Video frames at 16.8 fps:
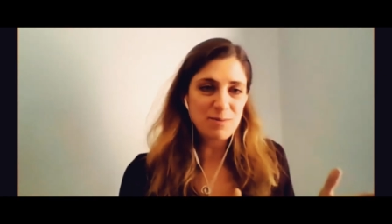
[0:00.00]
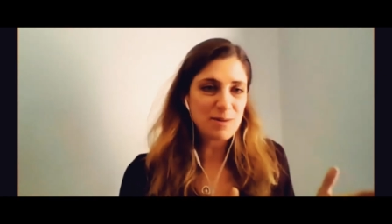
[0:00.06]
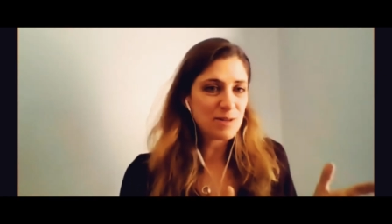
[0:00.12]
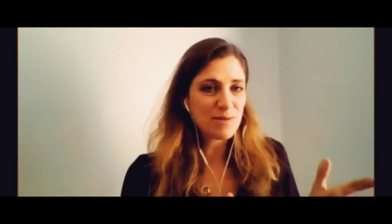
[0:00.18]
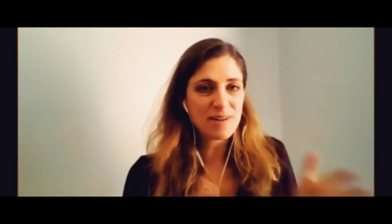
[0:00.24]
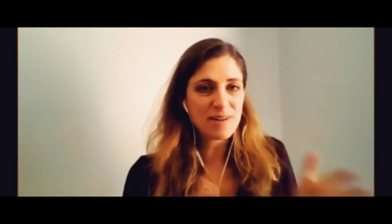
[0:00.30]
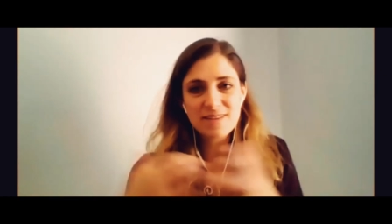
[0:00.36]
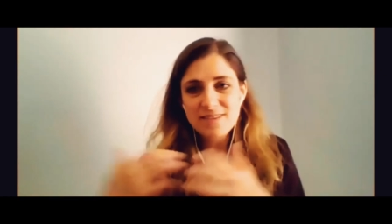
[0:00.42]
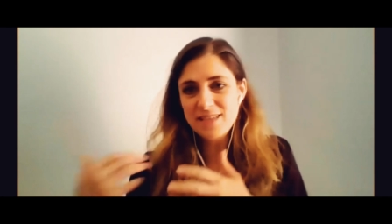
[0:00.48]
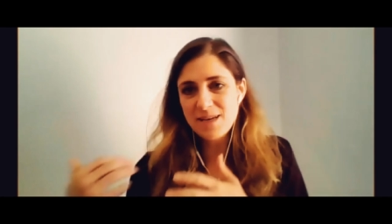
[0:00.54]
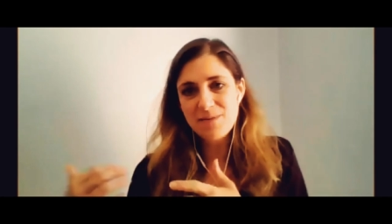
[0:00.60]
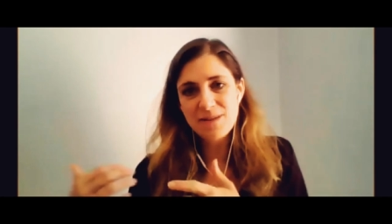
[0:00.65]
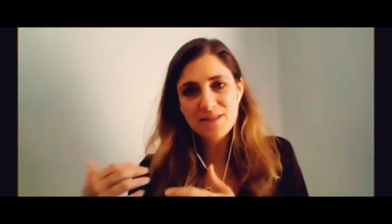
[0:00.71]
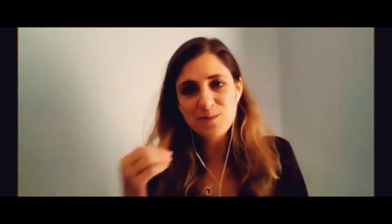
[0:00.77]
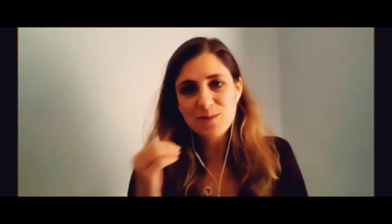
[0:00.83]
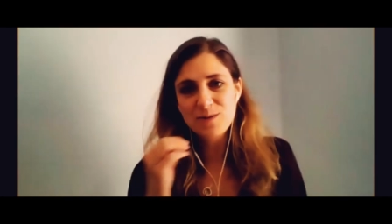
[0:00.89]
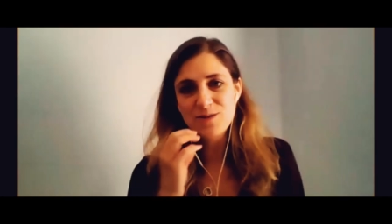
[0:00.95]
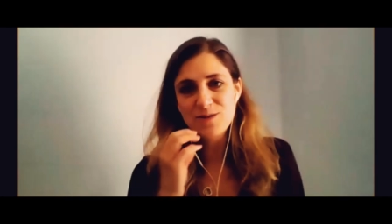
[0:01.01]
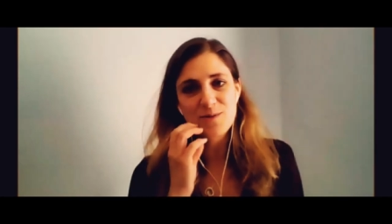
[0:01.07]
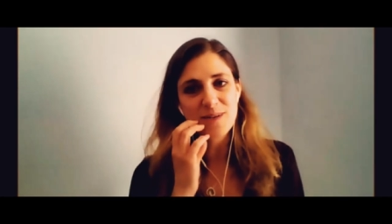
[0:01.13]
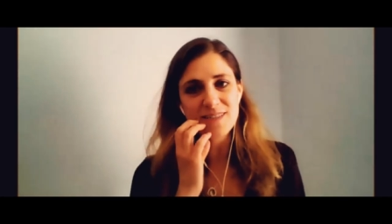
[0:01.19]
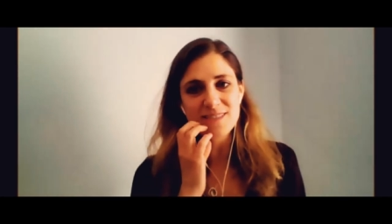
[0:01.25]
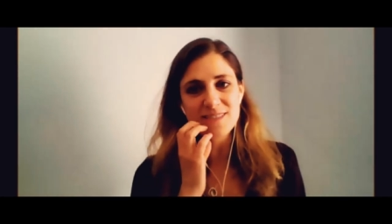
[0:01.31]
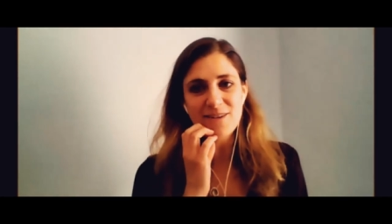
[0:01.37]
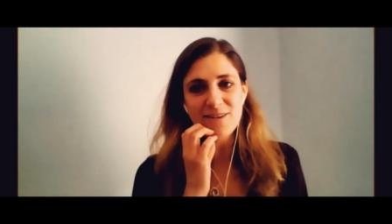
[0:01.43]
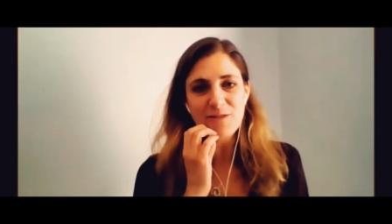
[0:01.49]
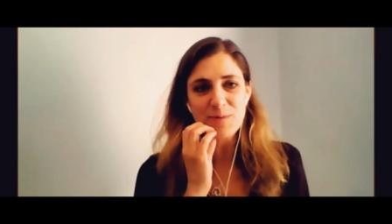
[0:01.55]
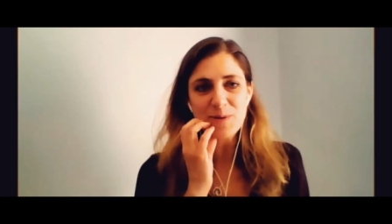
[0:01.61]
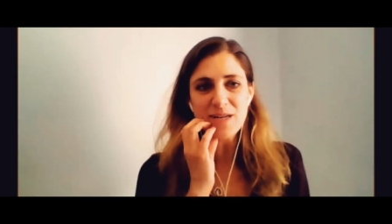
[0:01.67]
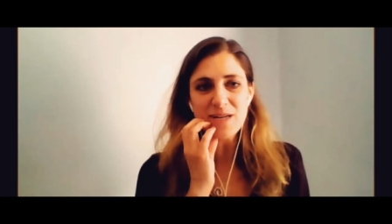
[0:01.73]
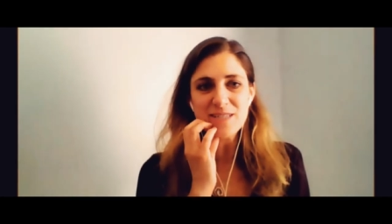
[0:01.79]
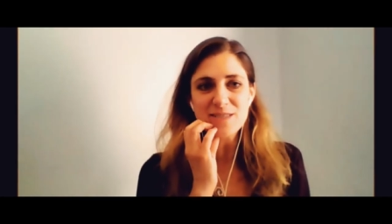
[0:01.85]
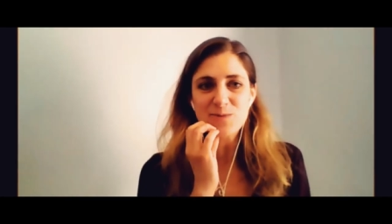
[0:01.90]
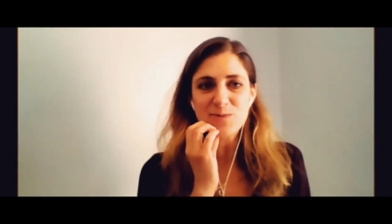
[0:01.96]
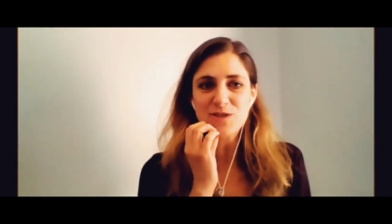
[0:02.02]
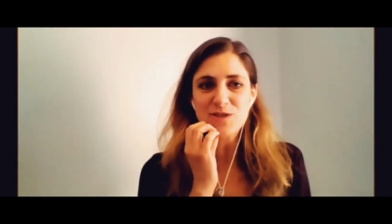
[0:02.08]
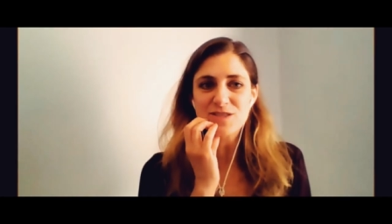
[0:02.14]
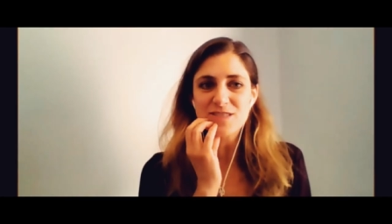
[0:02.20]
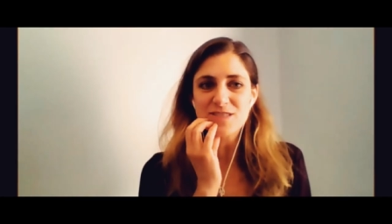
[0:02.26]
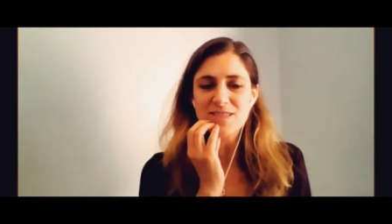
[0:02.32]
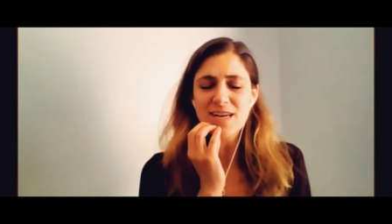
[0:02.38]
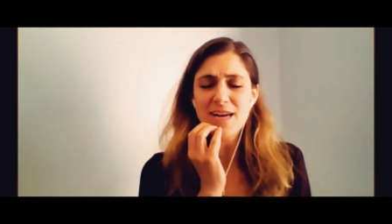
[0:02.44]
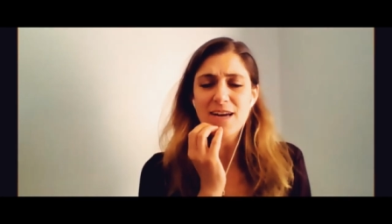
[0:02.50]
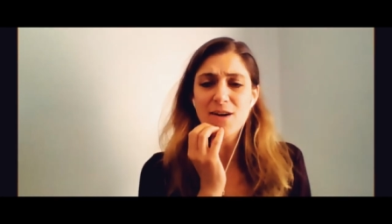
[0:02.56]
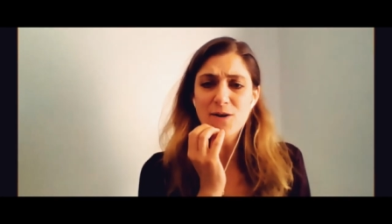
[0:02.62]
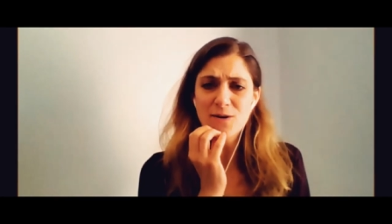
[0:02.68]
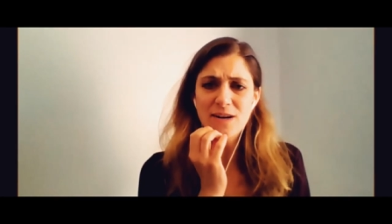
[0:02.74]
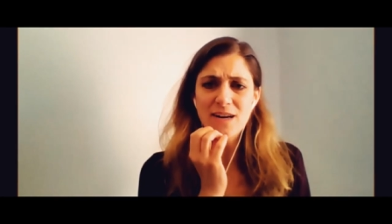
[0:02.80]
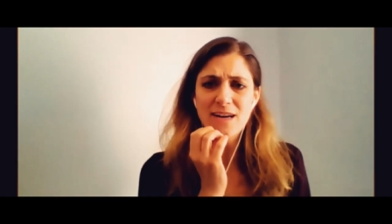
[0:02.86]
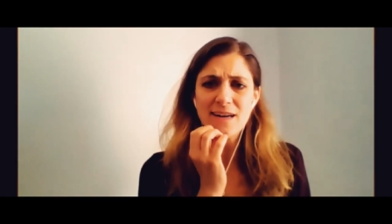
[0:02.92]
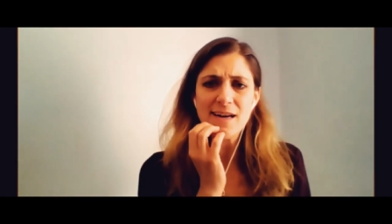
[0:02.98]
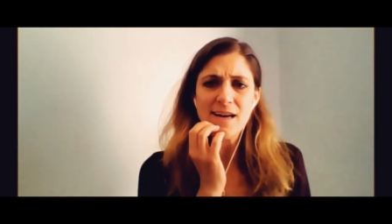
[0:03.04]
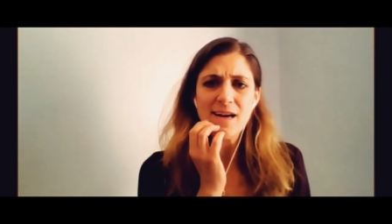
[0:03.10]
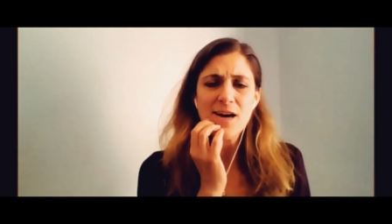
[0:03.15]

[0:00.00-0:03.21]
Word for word: be doing the same things we're doing at Discovery Plus, which is to say, okay,